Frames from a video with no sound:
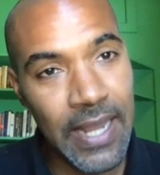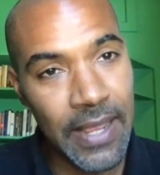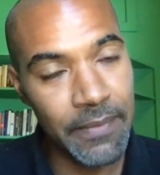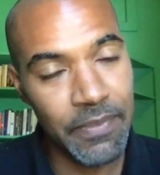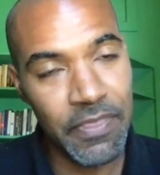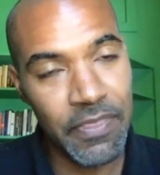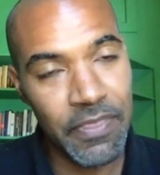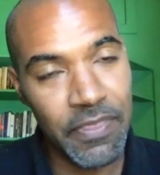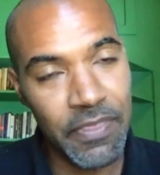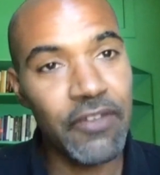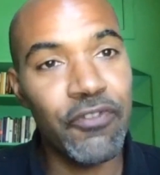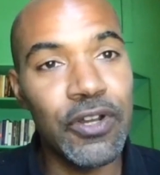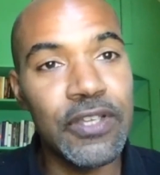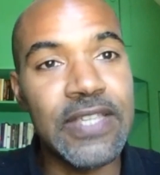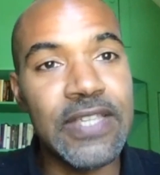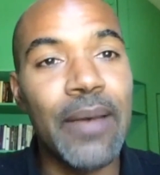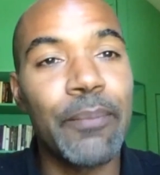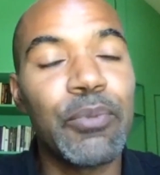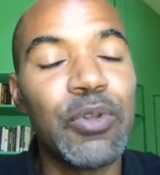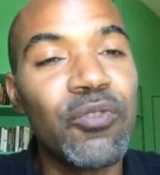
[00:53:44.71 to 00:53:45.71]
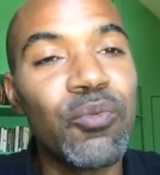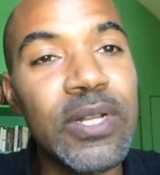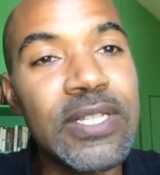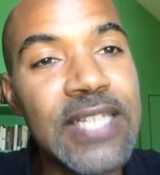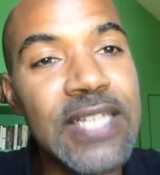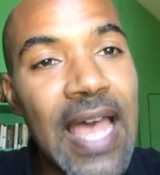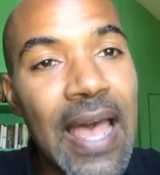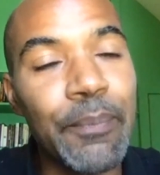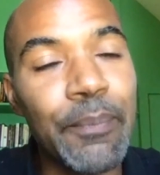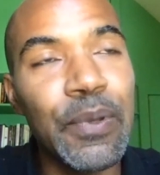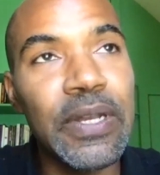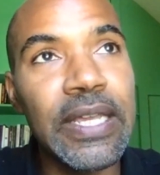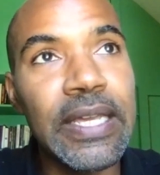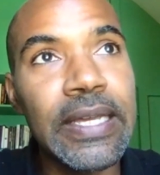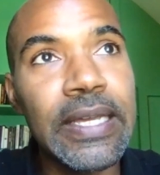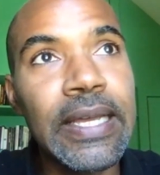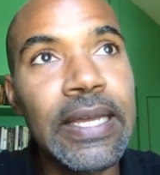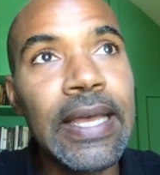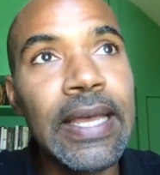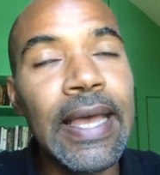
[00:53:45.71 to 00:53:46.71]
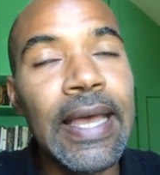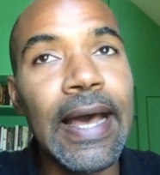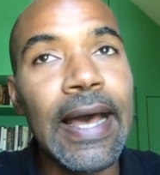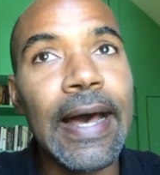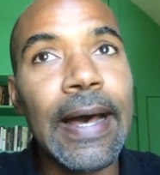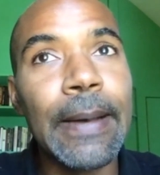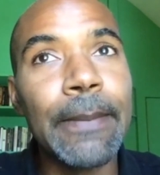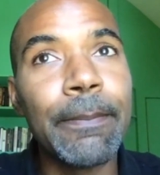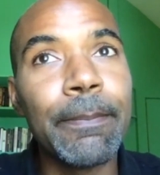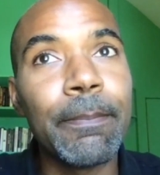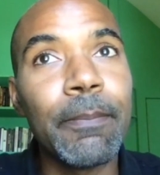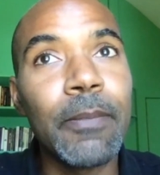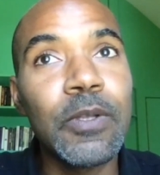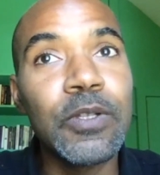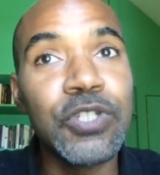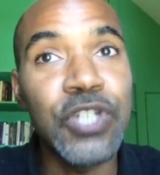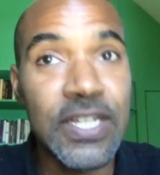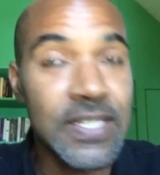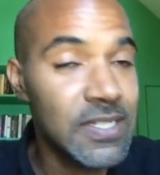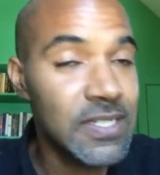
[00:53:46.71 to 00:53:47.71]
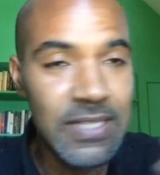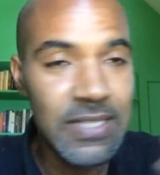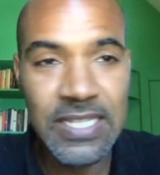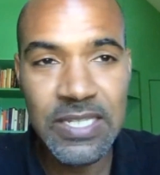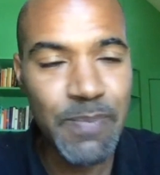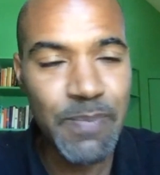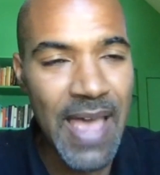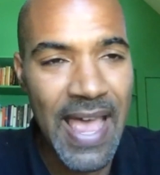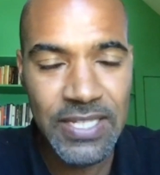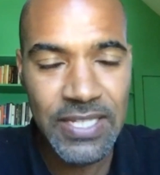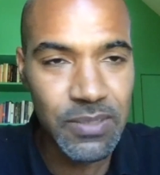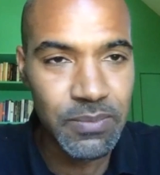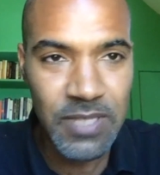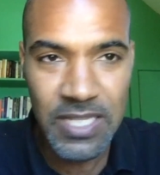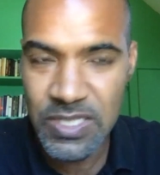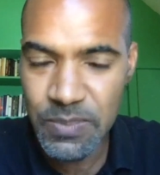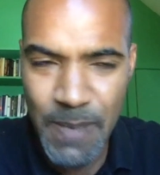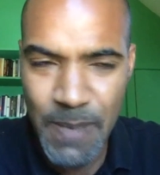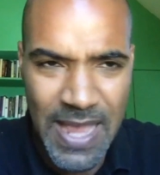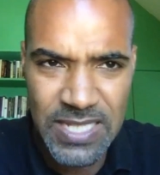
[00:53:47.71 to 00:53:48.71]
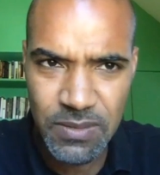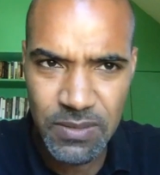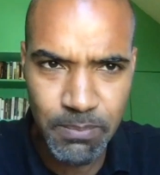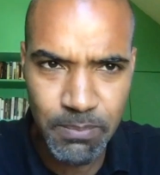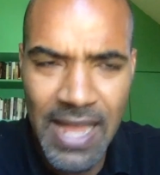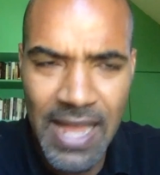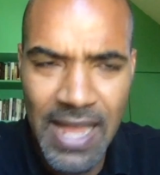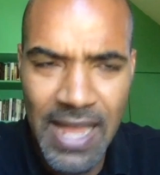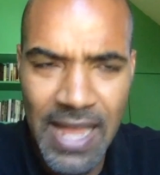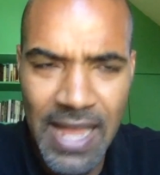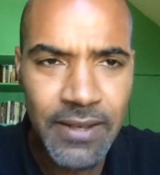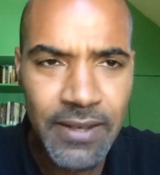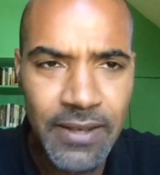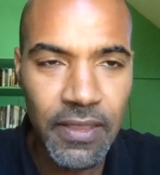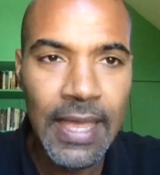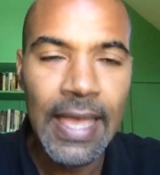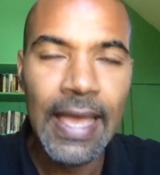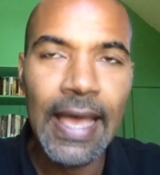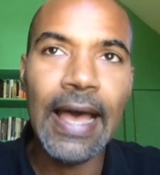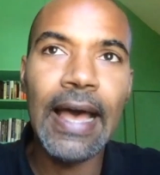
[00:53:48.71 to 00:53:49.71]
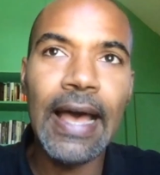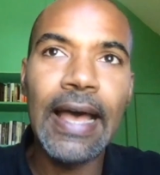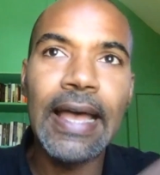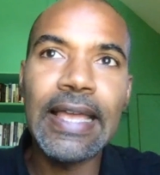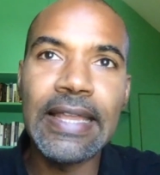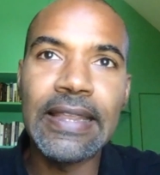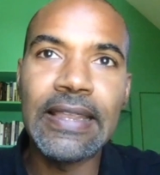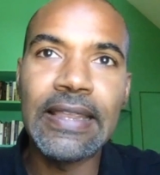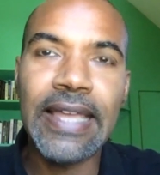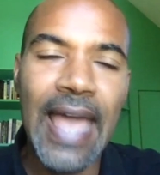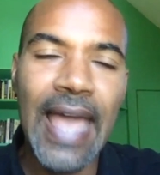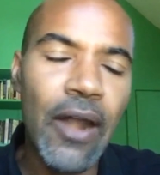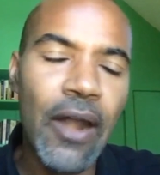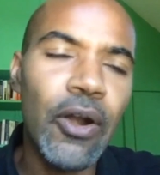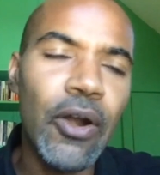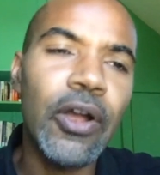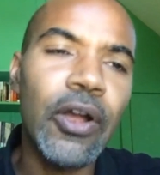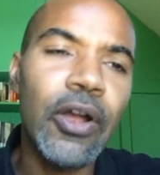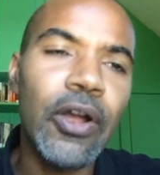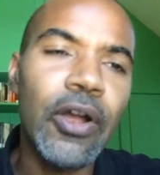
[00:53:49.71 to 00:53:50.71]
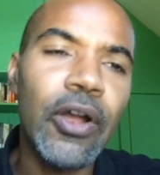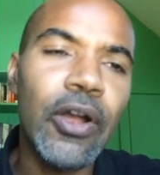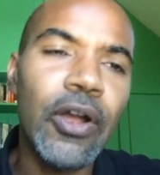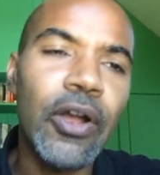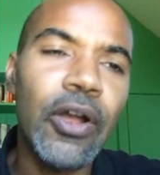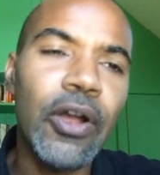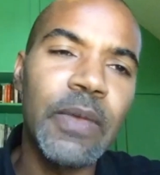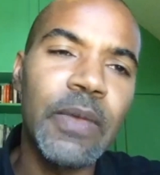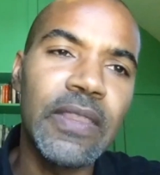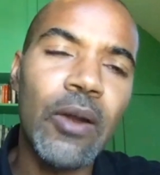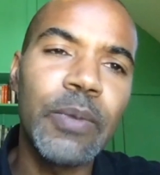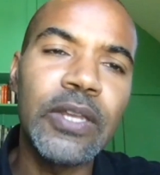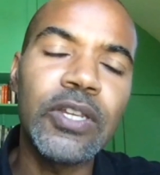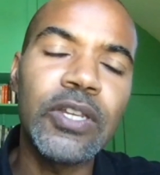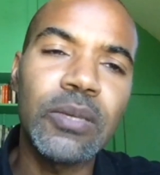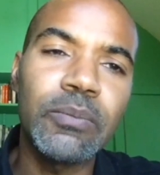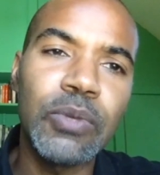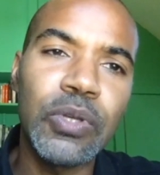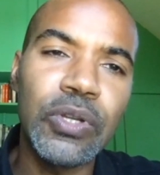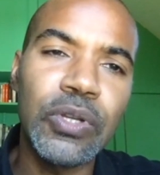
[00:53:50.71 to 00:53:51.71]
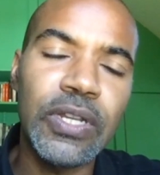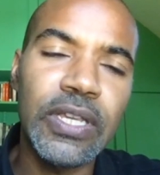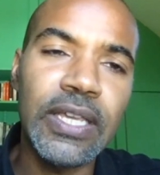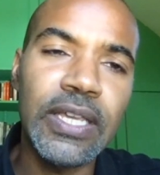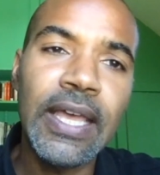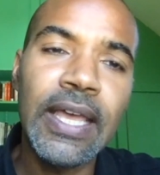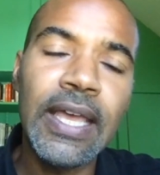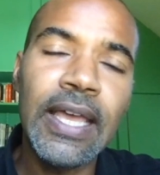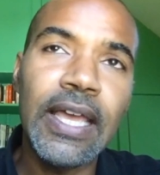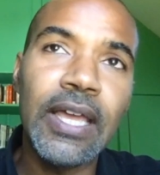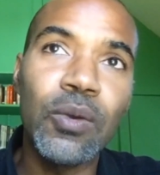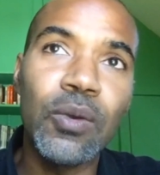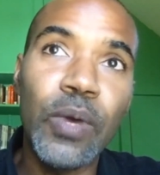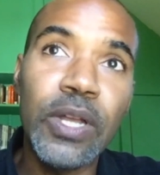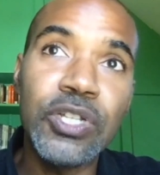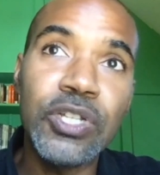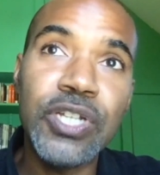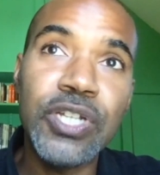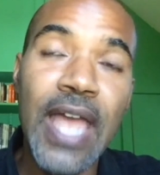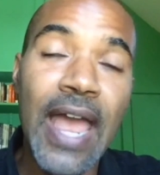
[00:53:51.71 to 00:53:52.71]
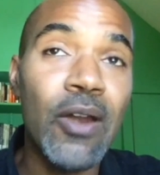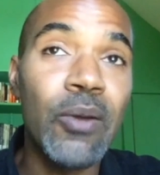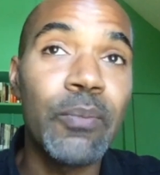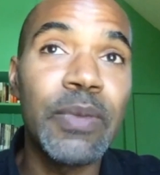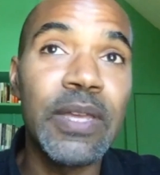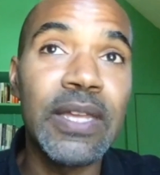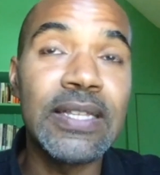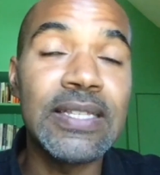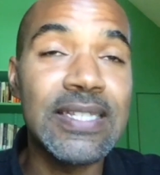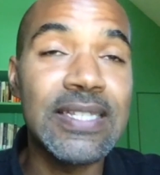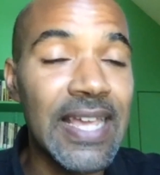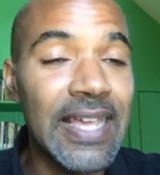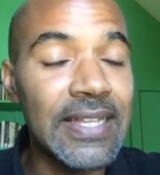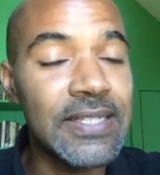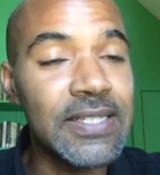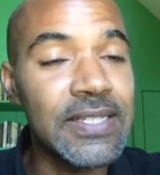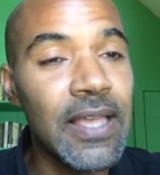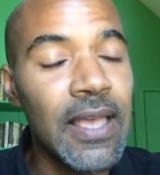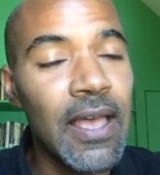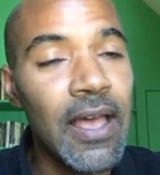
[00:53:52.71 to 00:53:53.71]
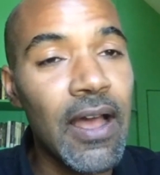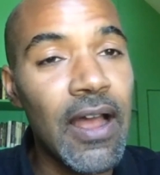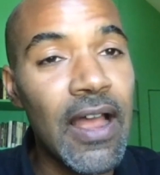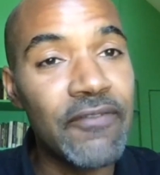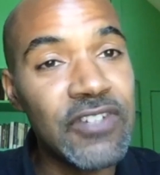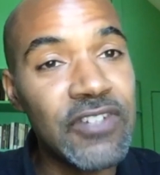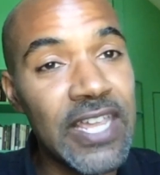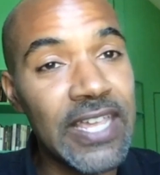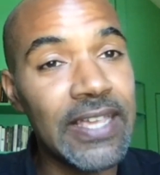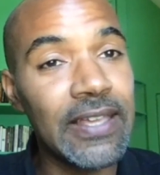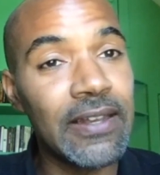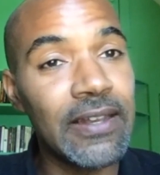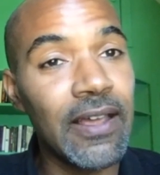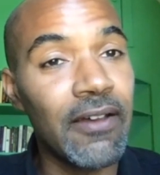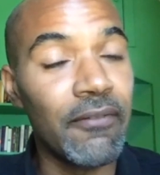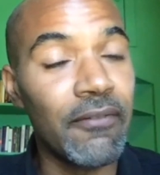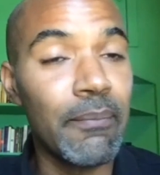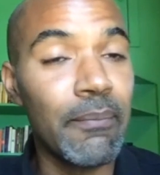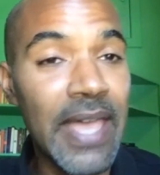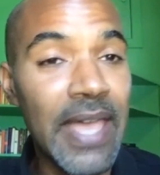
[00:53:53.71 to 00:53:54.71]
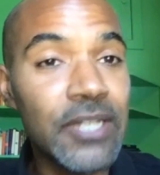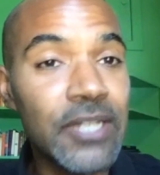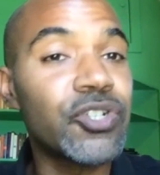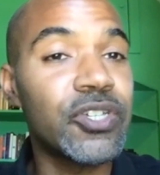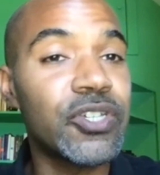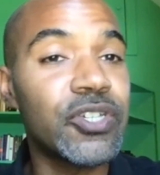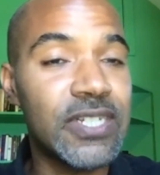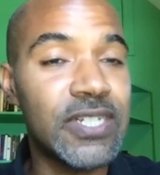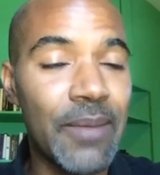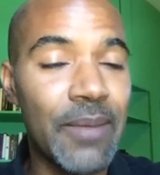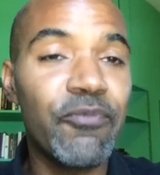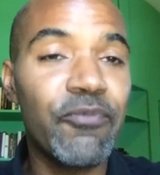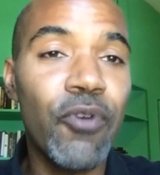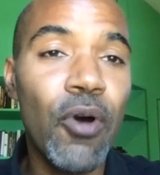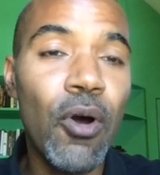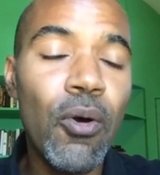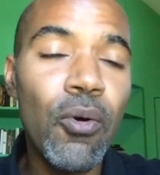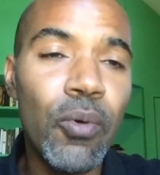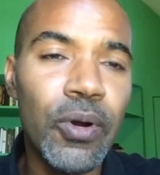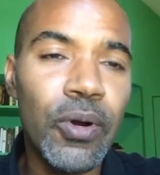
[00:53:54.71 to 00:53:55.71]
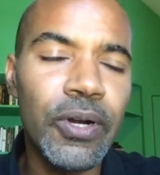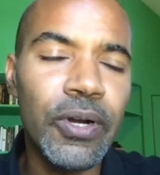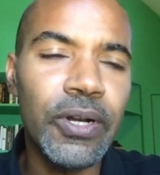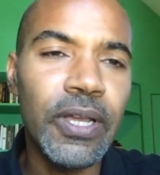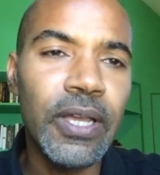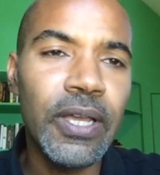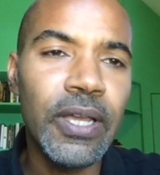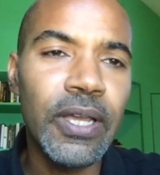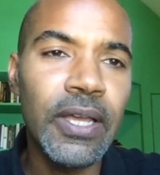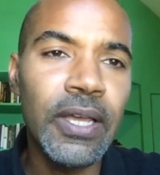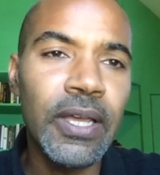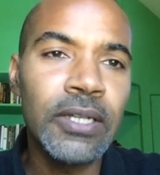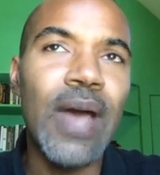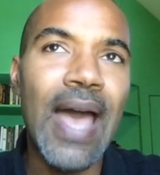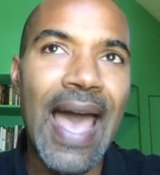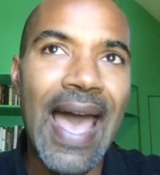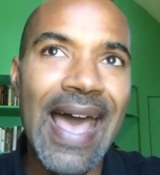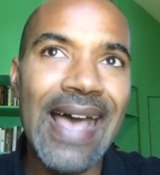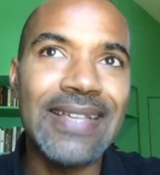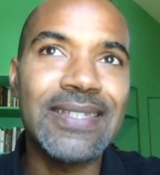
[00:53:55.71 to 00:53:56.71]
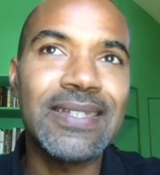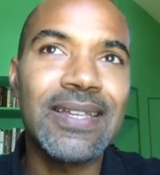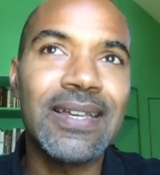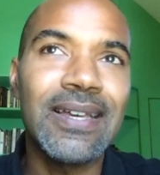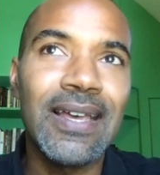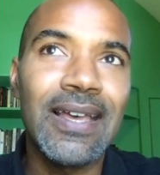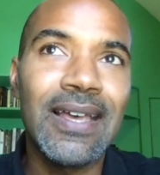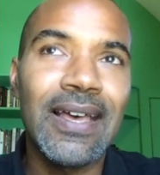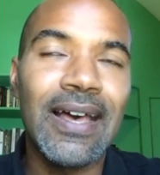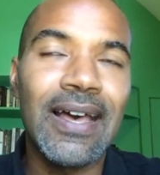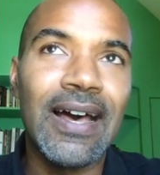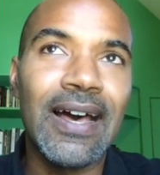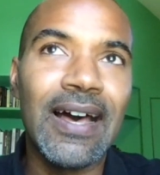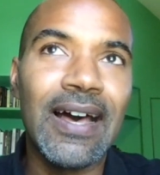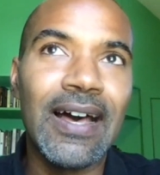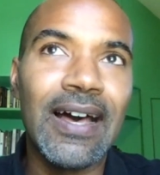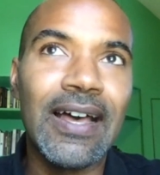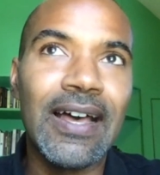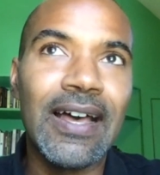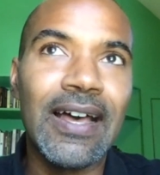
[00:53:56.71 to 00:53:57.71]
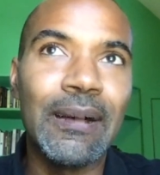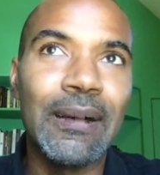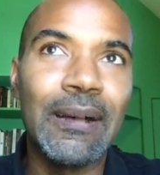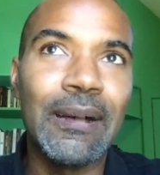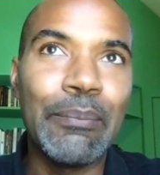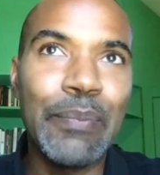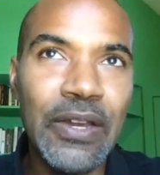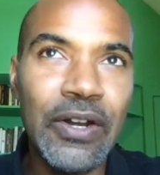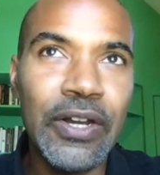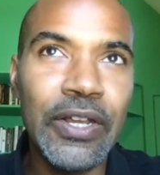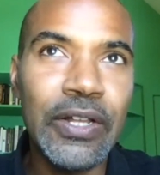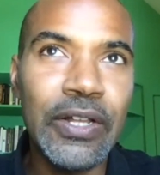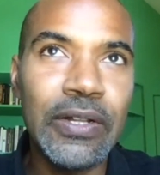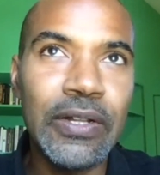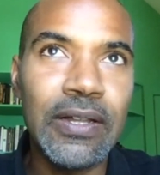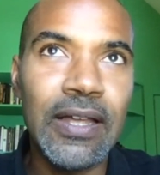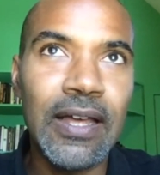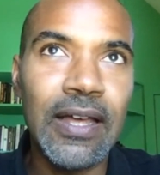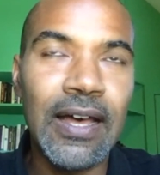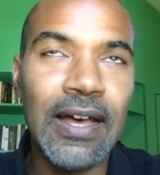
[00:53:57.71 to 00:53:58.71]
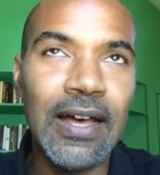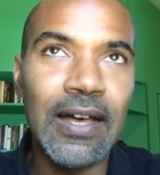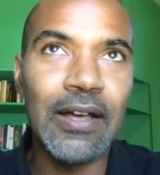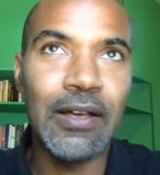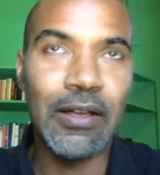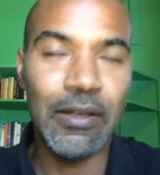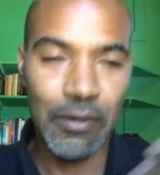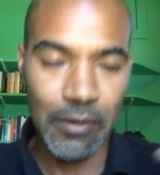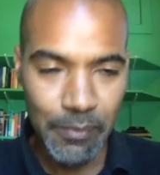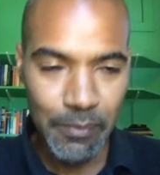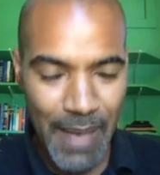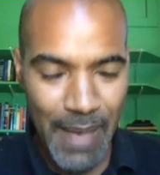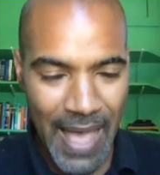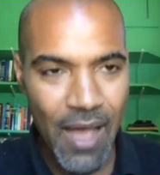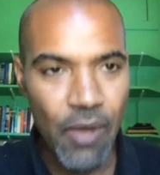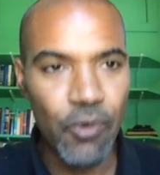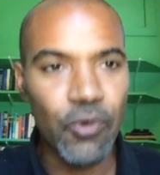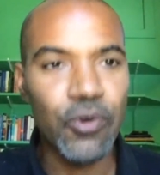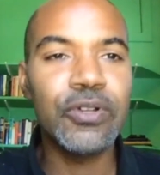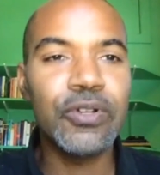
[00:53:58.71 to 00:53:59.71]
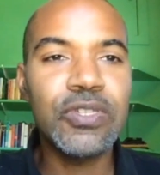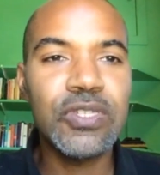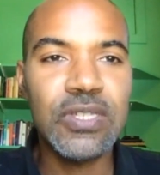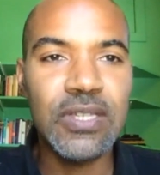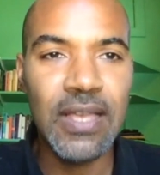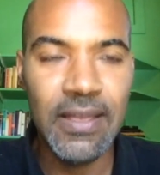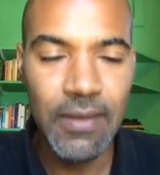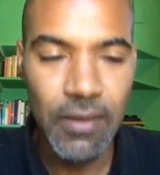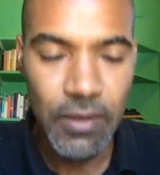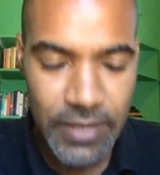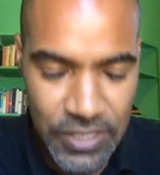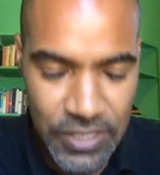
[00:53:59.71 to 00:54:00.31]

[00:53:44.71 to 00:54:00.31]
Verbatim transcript: And I think, for example, of what's happening um, just these past this past month uh, in the CARICOM, in the Caribbean community, in which Caribbean states have taken a major step forward to ask uh, imperial uh, powers, uh,